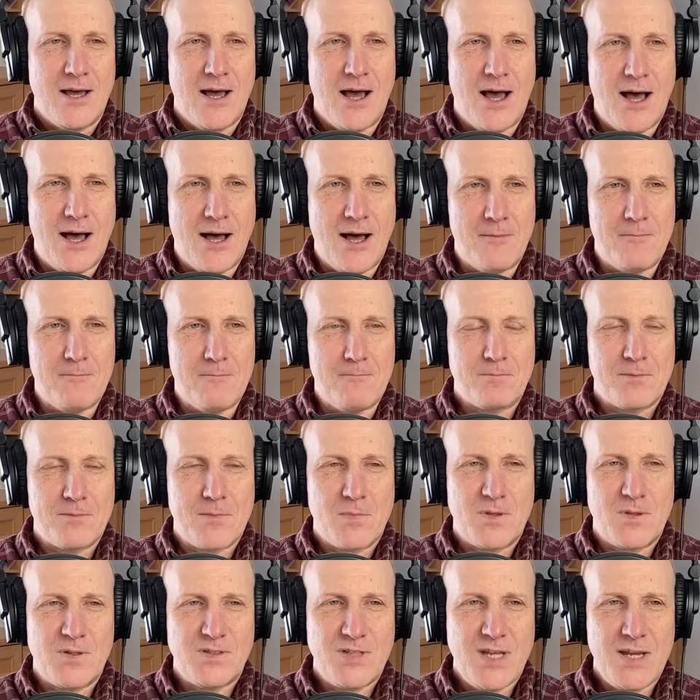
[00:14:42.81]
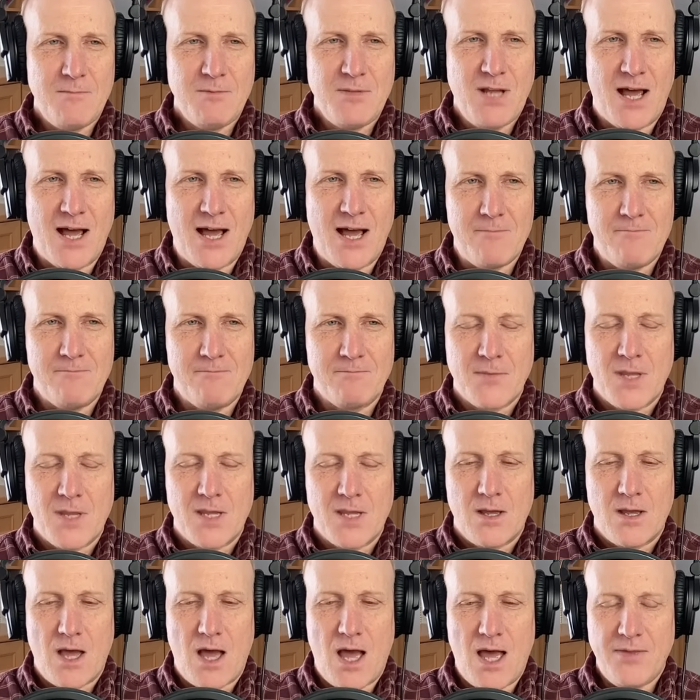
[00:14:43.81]
Um, at the same time,
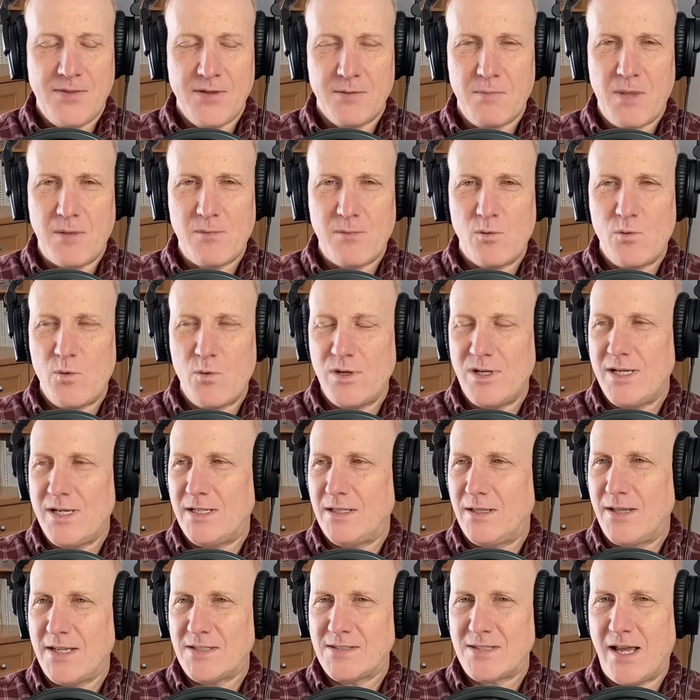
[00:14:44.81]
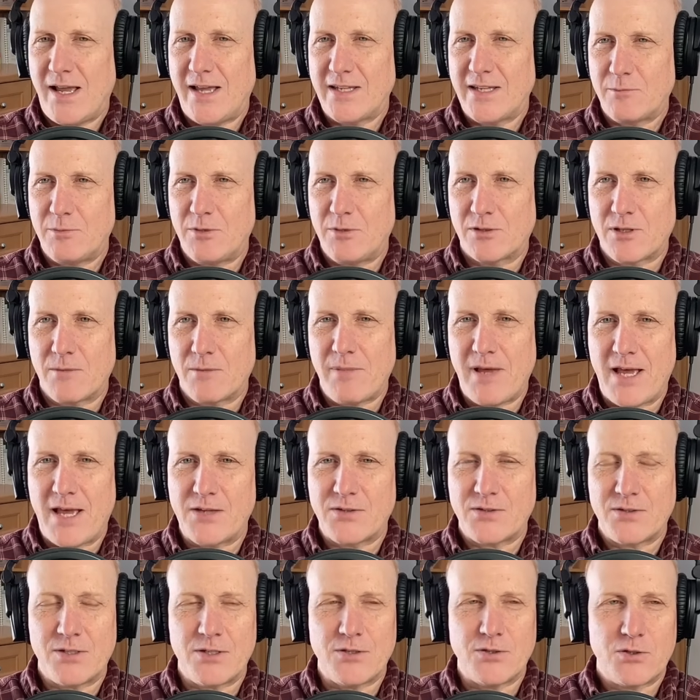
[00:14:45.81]
I think maybe we need less hospital
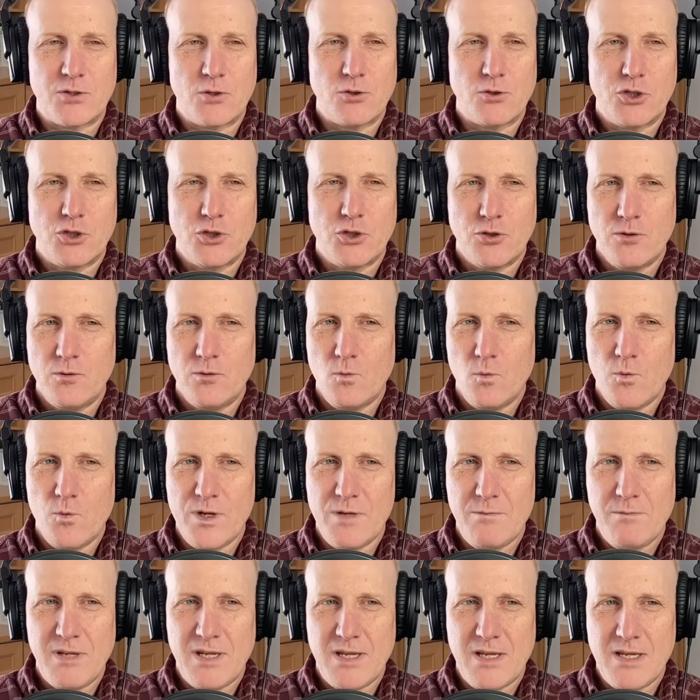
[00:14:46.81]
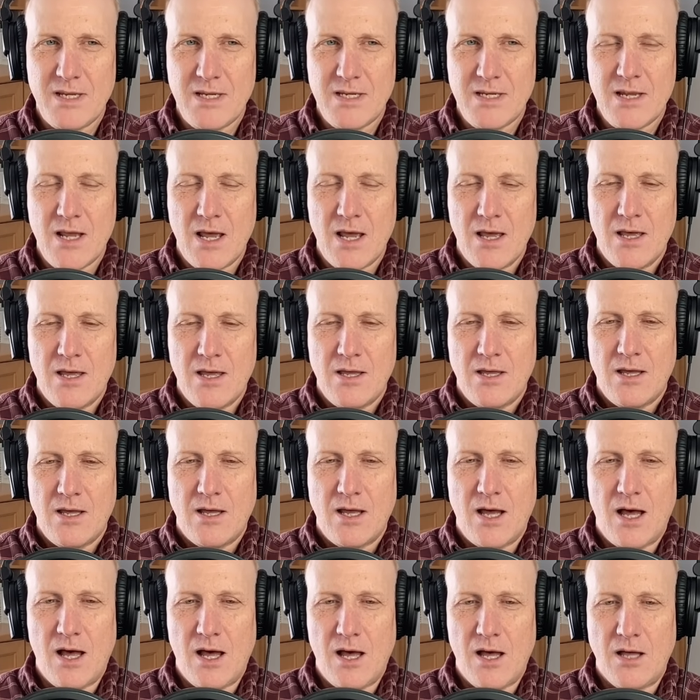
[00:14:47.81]
capacity. So shouldn't we be,
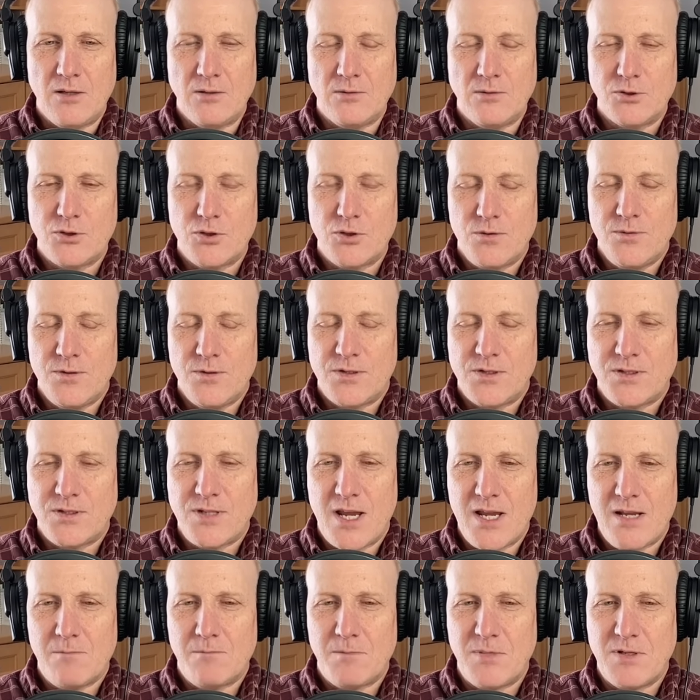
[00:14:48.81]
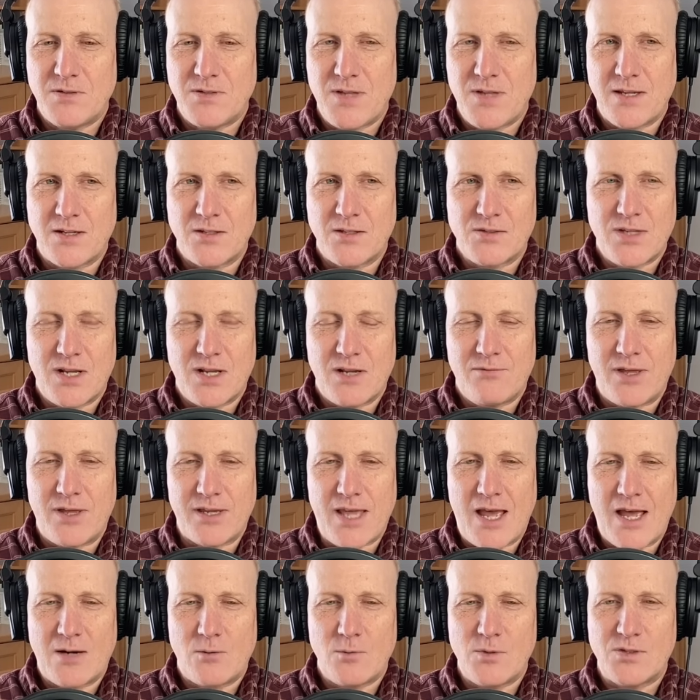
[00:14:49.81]
uh, shouldn't the state be saying instead of like,
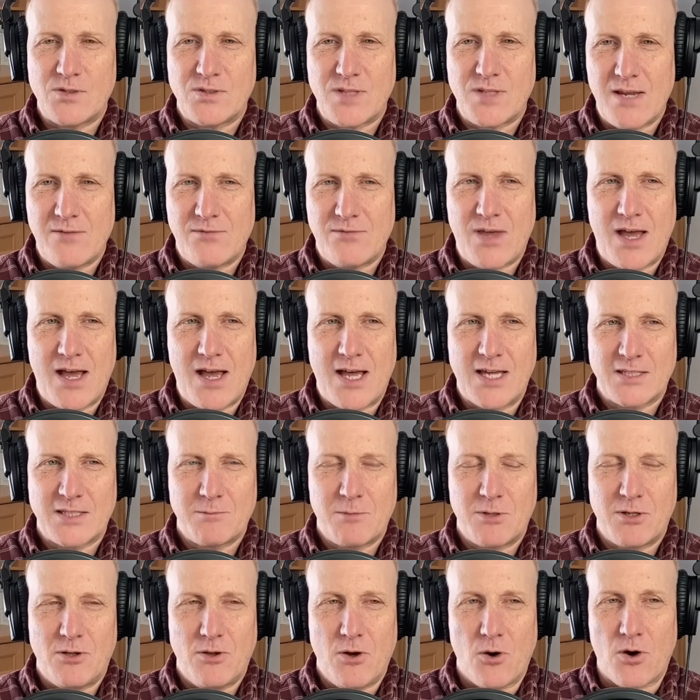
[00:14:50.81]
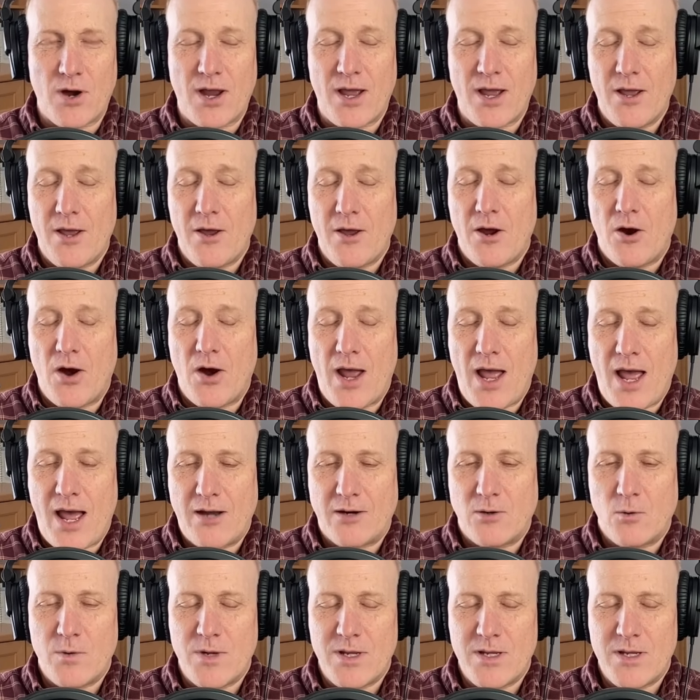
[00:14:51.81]
how do we save the hospital, or or how
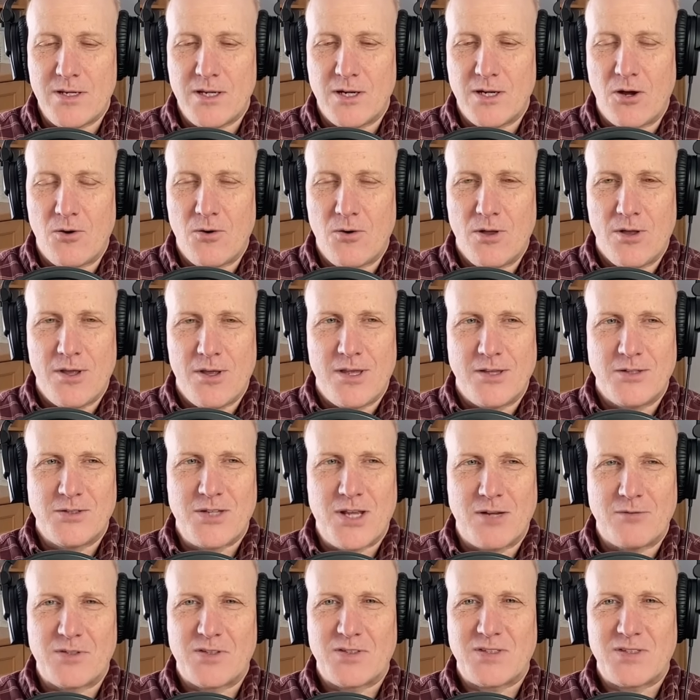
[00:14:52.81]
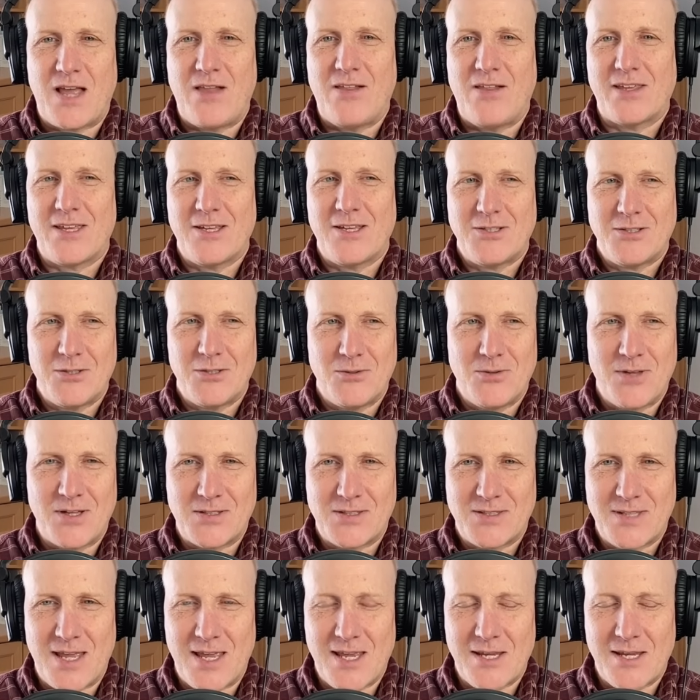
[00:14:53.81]
do we, you know, instead of selling it to
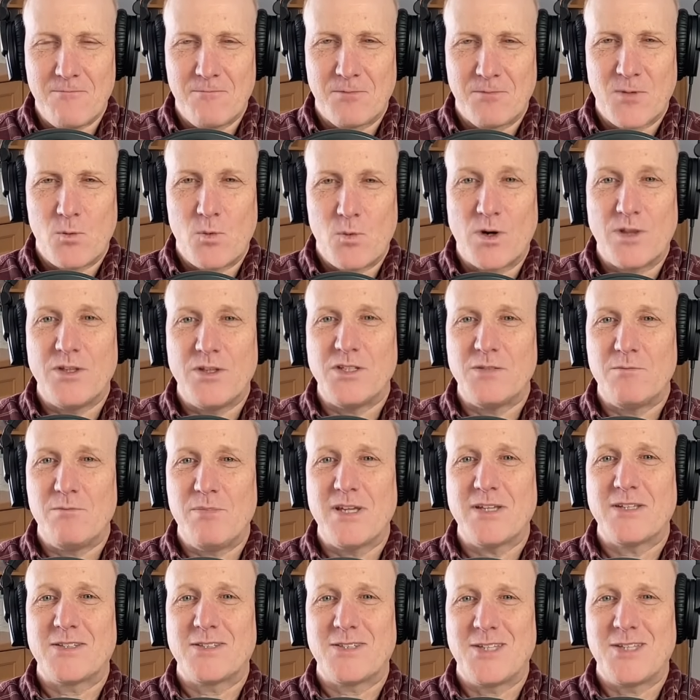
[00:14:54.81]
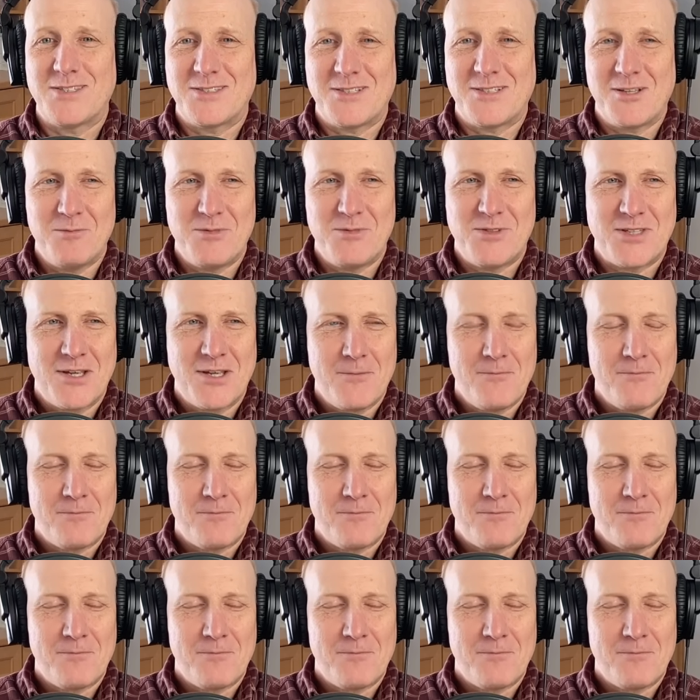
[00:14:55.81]
let's say one of these big systems,